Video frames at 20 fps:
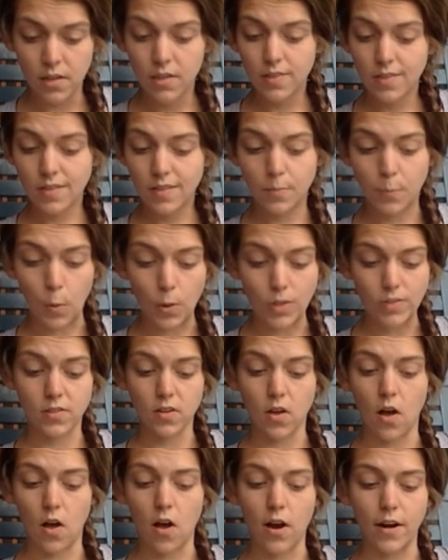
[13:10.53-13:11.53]
sports
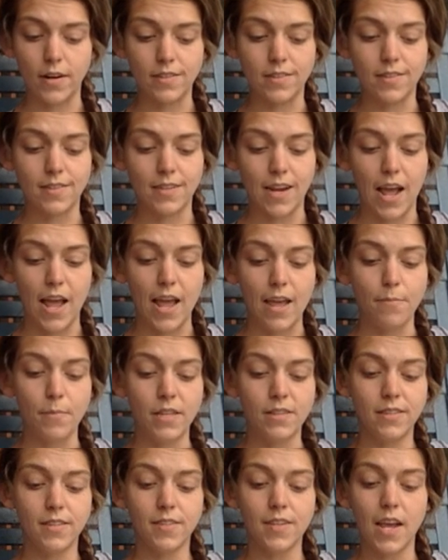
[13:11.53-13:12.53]
cars,
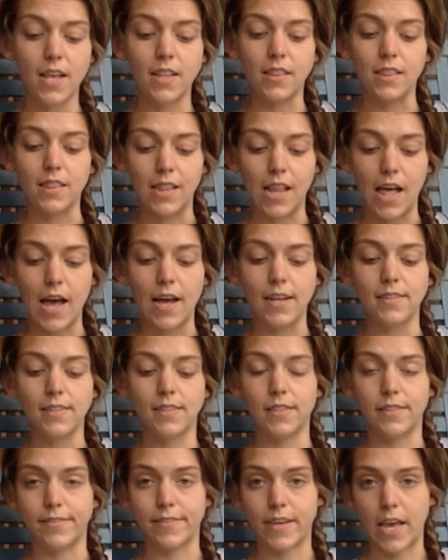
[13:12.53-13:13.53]
diamonds, and lots
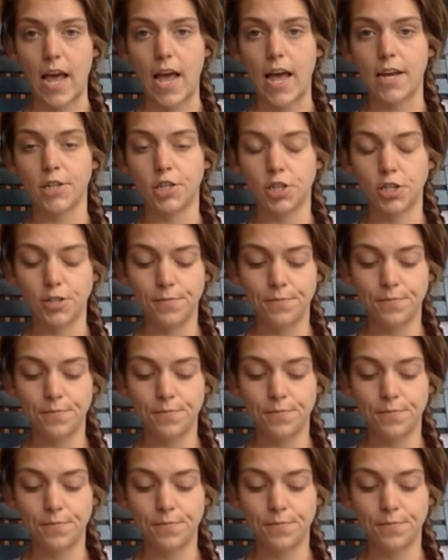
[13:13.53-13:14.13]
of cash.